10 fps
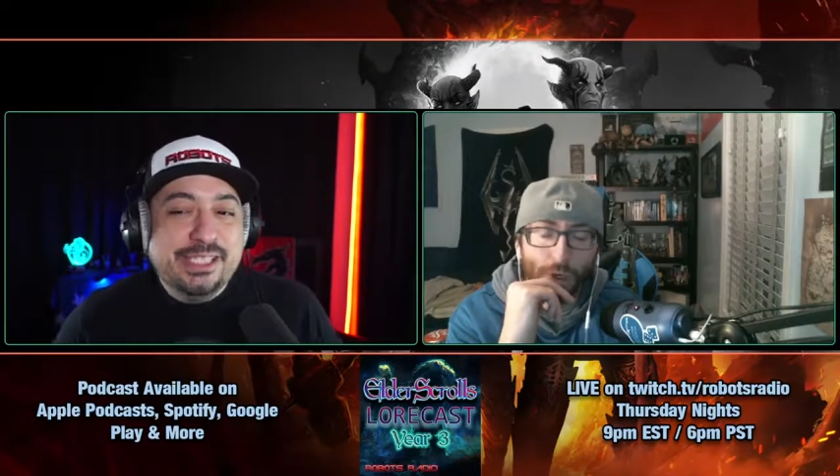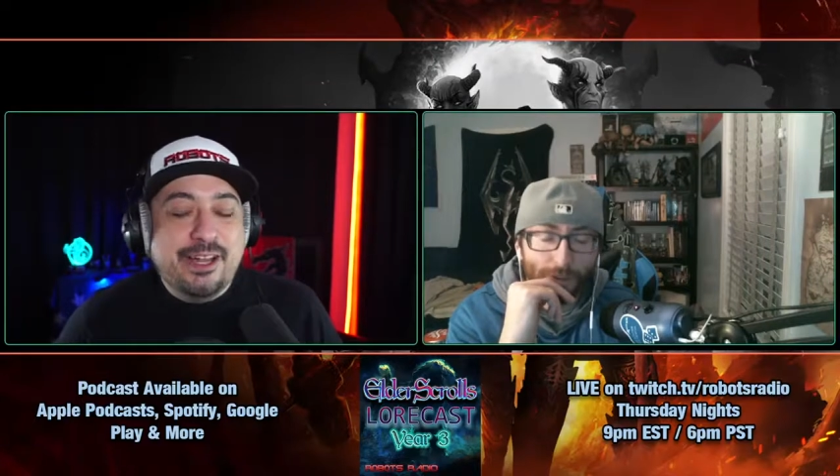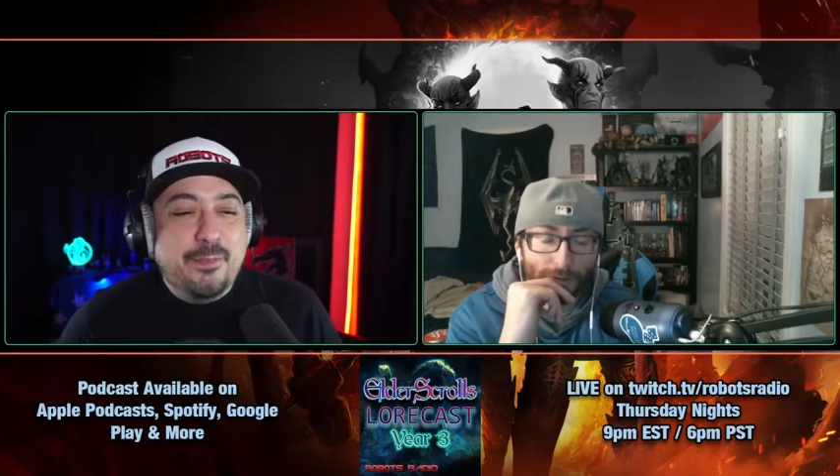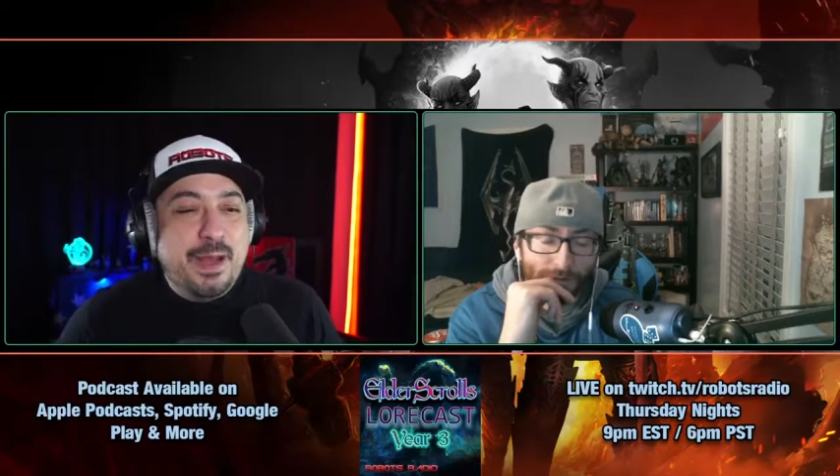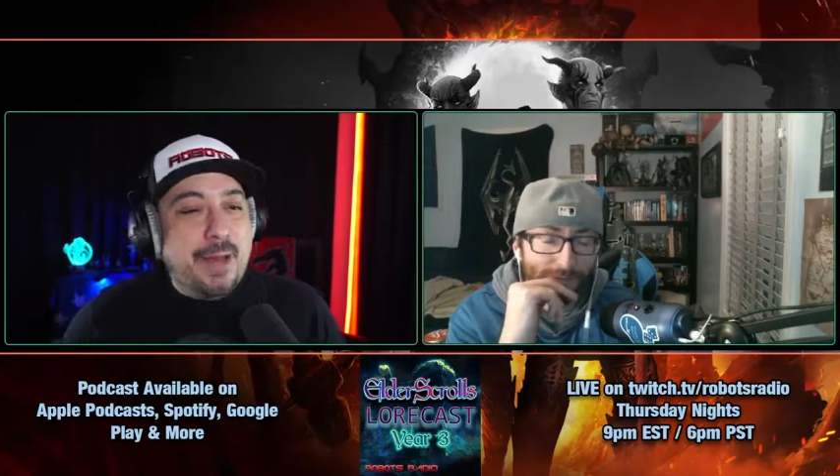
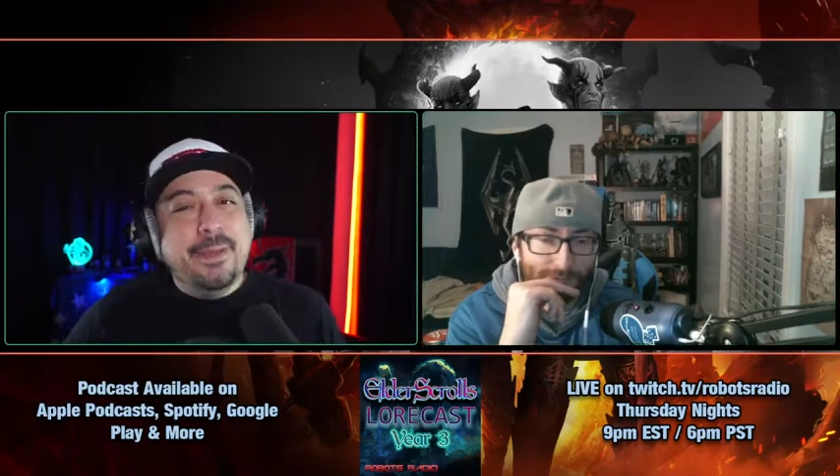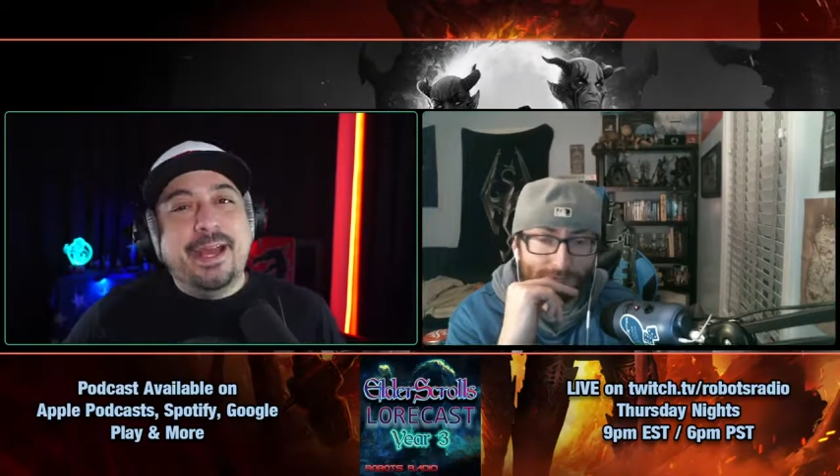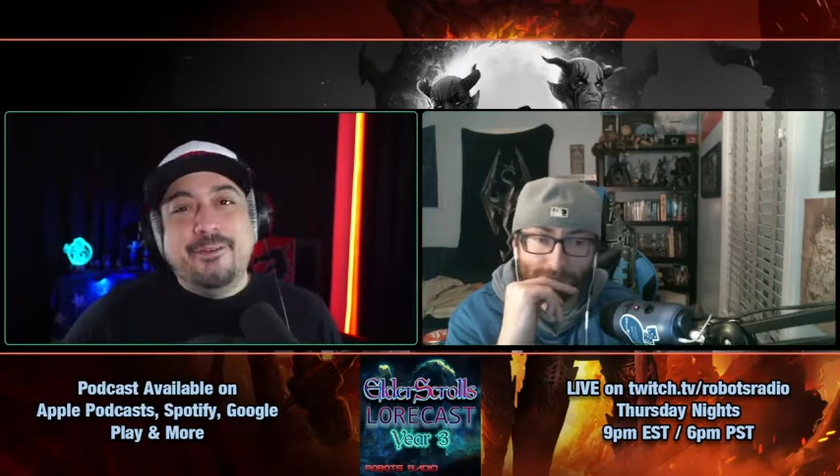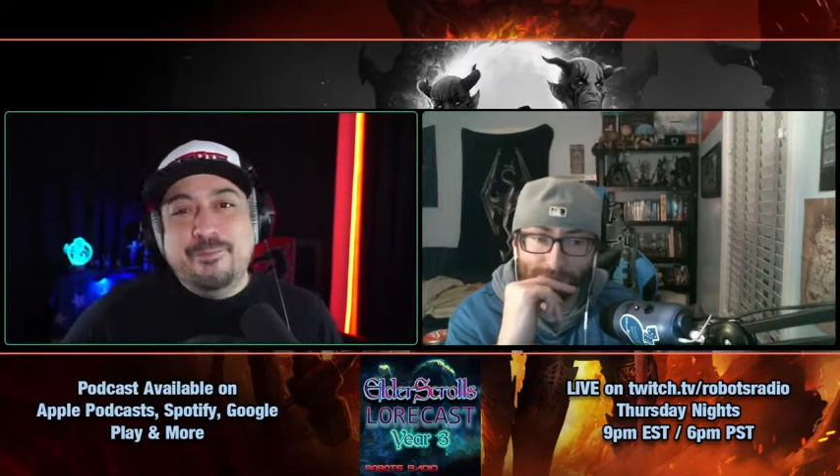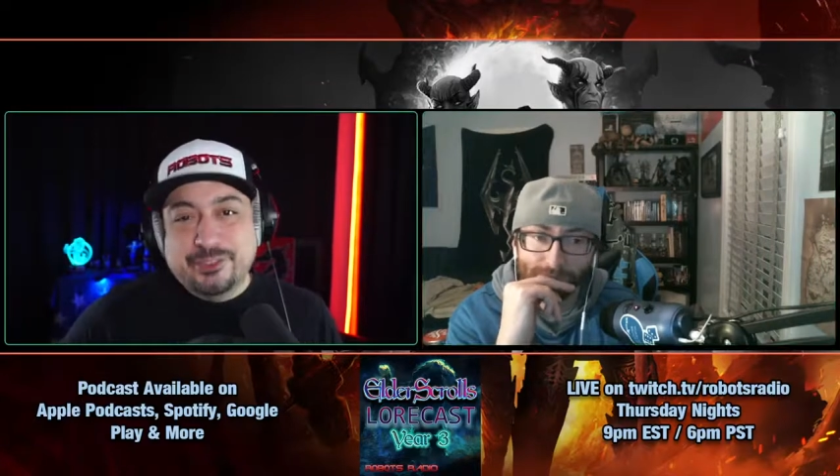Tall Papa
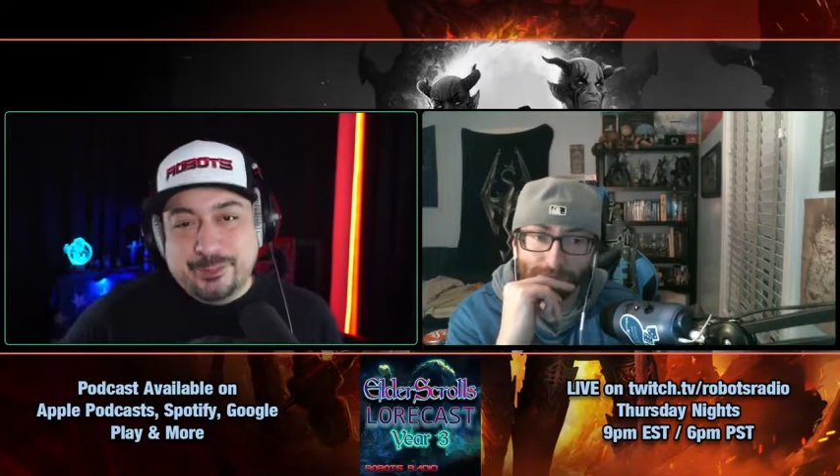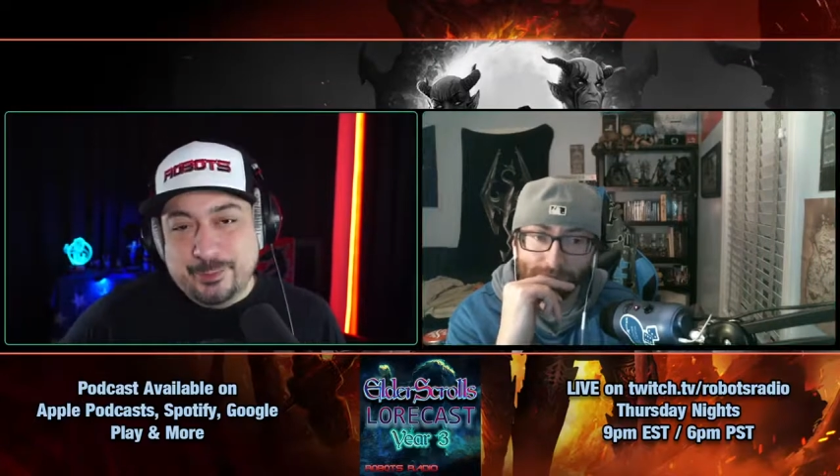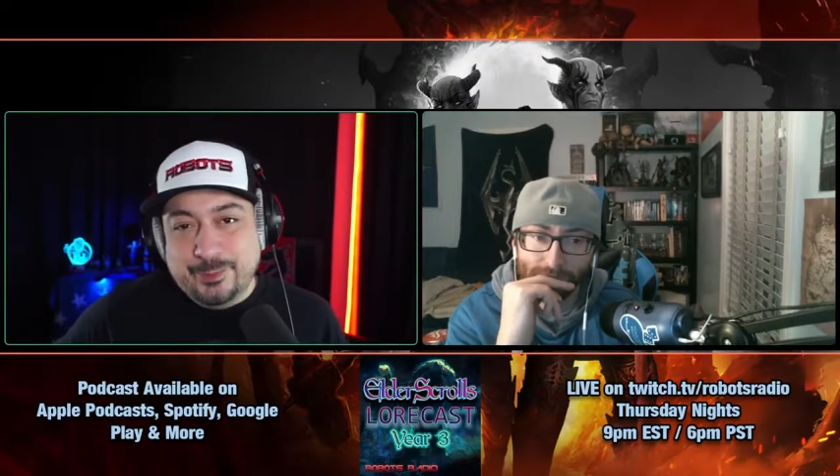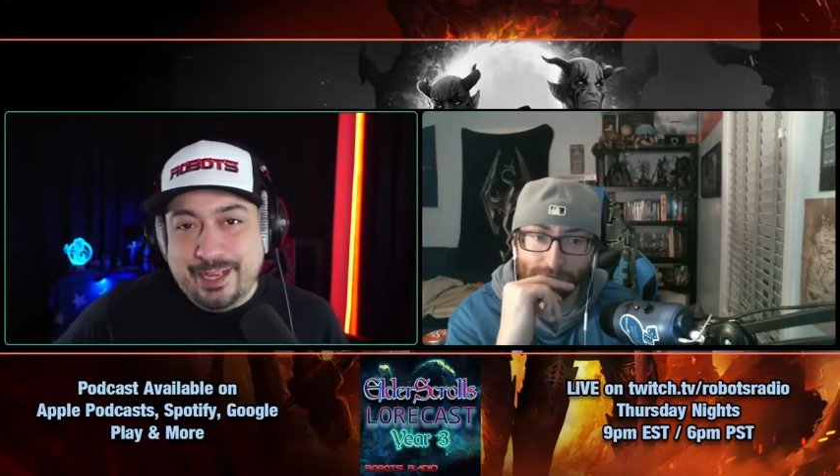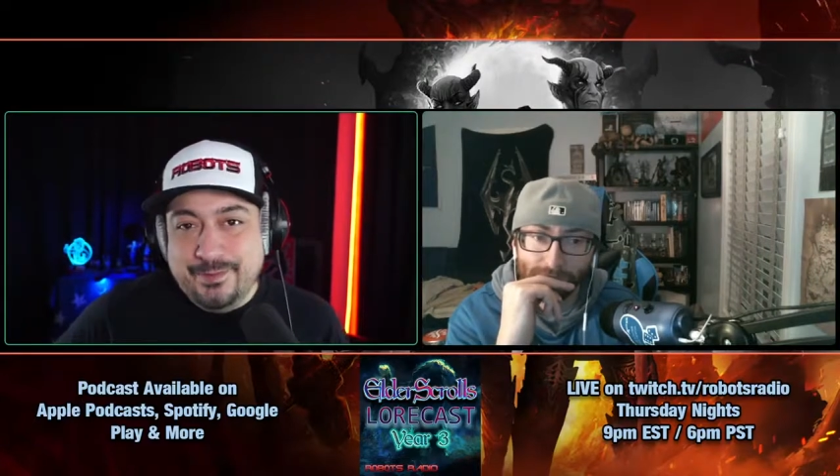have multiple
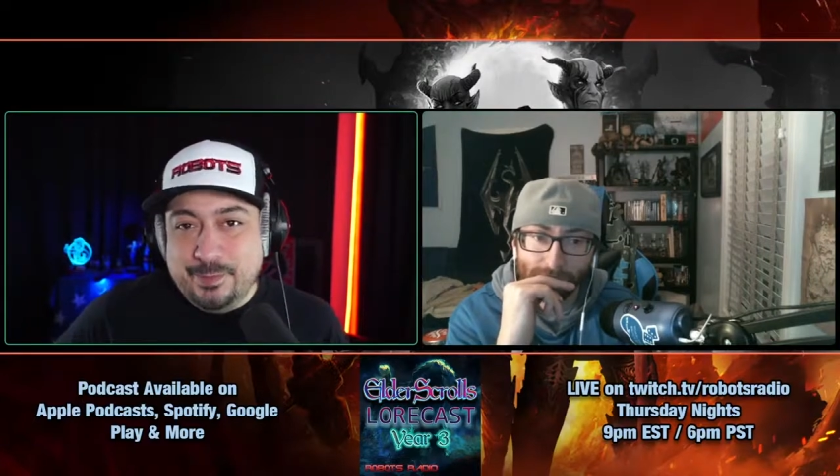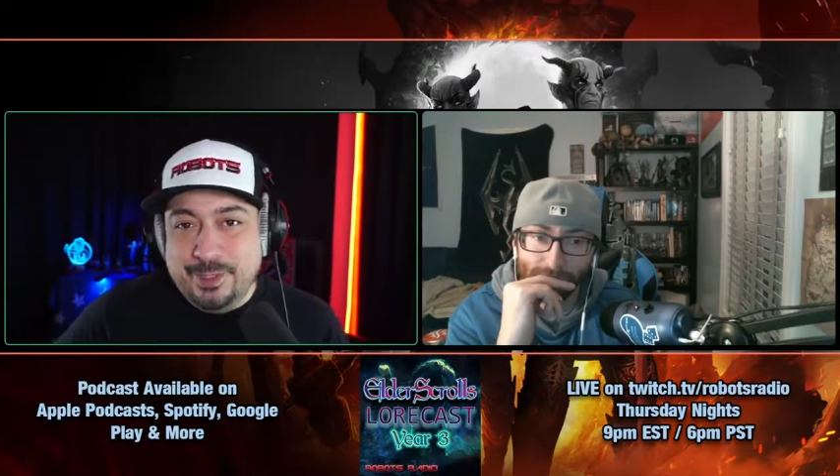wives,